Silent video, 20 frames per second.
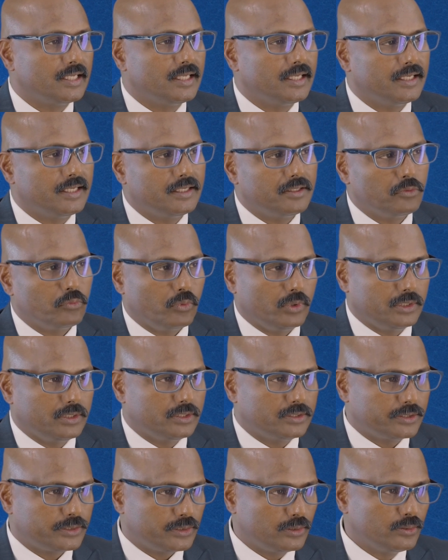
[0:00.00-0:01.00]
and what the
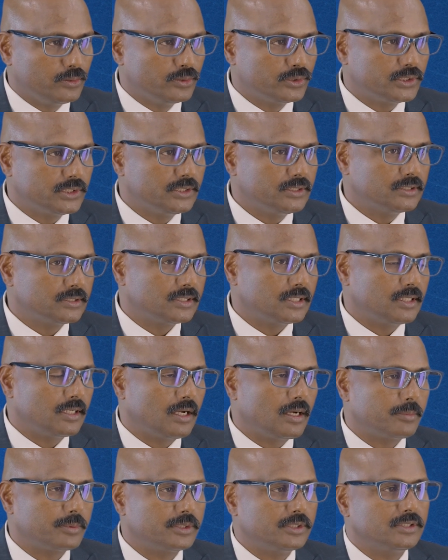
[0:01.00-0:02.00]
solutions and
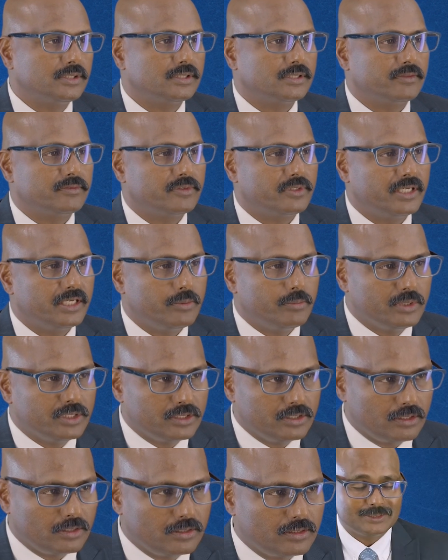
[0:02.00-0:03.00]
options of treatment
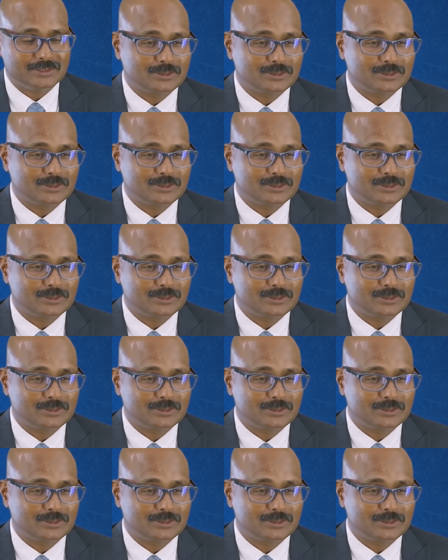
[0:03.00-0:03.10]
are.